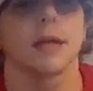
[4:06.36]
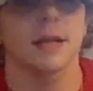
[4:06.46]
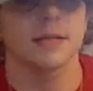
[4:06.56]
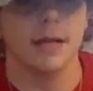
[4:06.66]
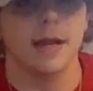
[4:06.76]
like
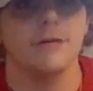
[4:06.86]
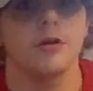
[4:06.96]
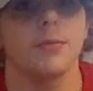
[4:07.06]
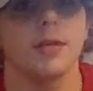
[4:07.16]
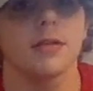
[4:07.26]
I said, I
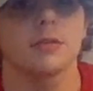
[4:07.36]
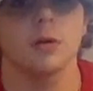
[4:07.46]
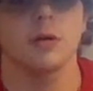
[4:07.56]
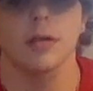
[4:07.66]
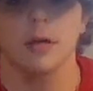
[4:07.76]
hope he does
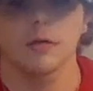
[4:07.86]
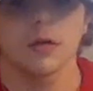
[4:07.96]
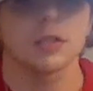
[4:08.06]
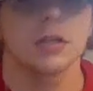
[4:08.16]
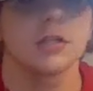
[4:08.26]
well. And
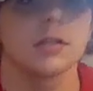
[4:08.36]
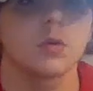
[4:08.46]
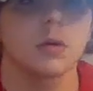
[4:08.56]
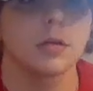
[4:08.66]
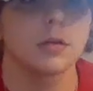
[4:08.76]
congratulations,
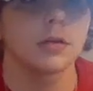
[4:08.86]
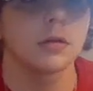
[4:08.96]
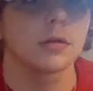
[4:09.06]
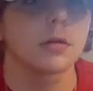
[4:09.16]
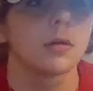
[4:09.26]
Walter.
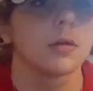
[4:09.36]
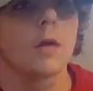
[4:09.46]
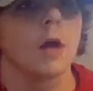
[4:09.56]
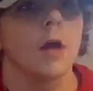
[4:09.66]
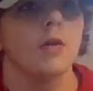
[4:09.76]

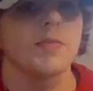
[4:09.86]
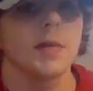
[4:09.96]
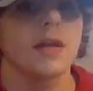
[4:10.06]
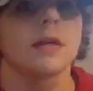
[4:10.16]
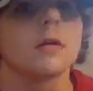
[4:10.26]
Ottawa's
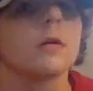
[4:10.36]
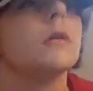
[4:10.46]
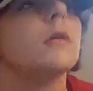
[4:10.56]
picking.